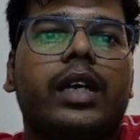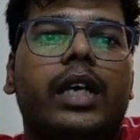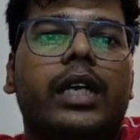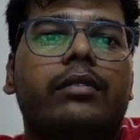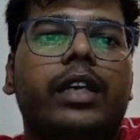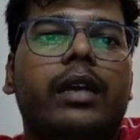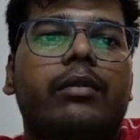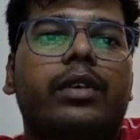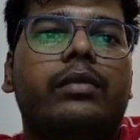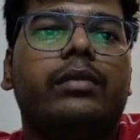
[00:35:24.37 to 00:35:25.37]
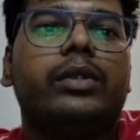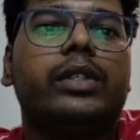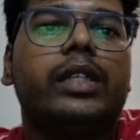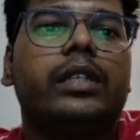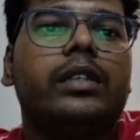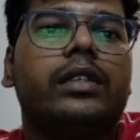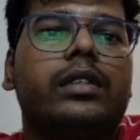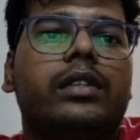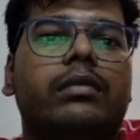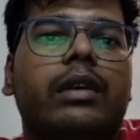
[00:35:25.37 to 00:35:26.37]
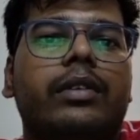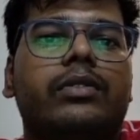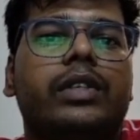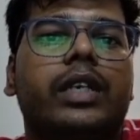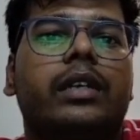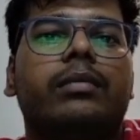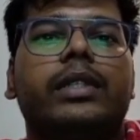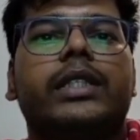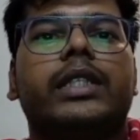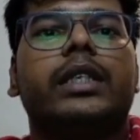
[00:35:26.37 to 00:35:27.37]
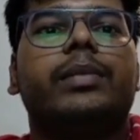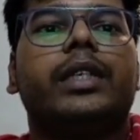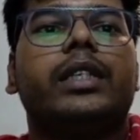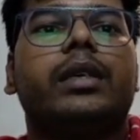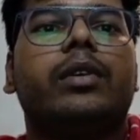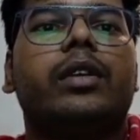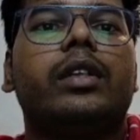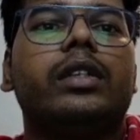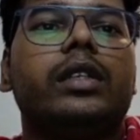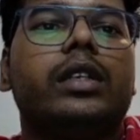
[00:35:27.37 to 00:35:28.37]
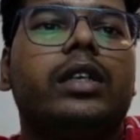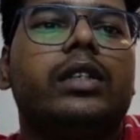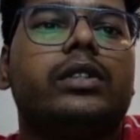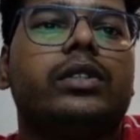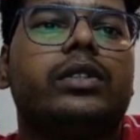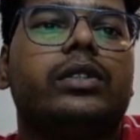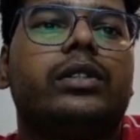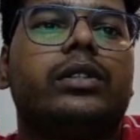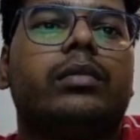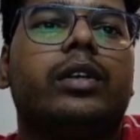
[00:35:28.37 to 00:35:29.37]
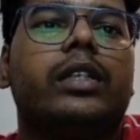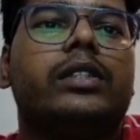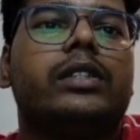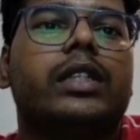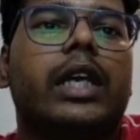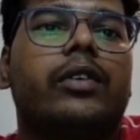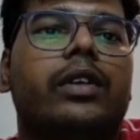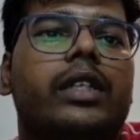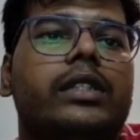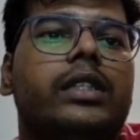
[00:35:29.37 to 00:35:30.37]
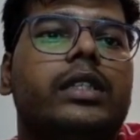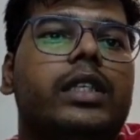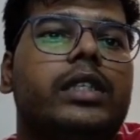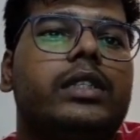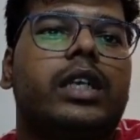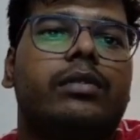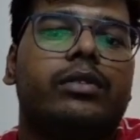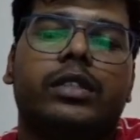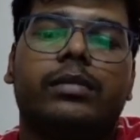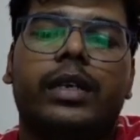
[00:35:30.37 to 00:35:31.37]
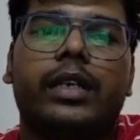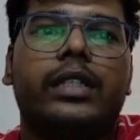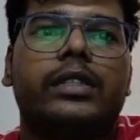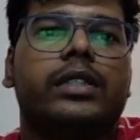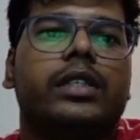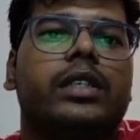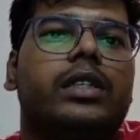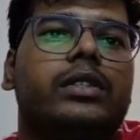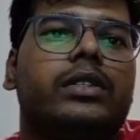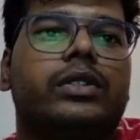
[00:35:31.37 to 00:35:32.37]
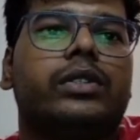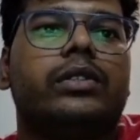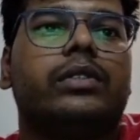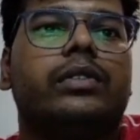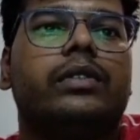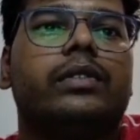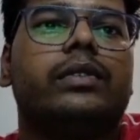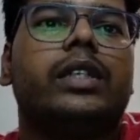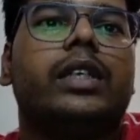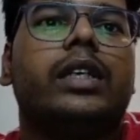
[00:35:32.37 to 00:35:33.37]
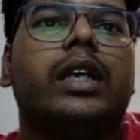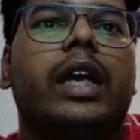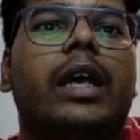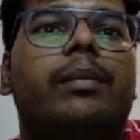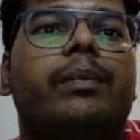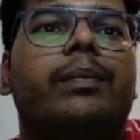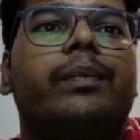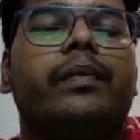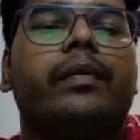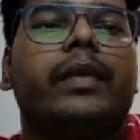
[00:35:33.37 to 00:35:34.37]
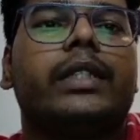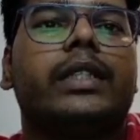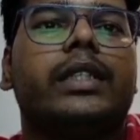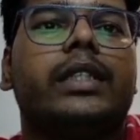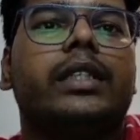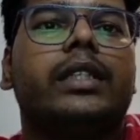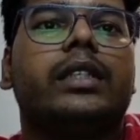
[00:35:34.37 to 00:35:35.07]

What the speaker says: again we have one more thing by which we can basically predict the model. So a model's accuracy, that is confusion matrix. So I have basically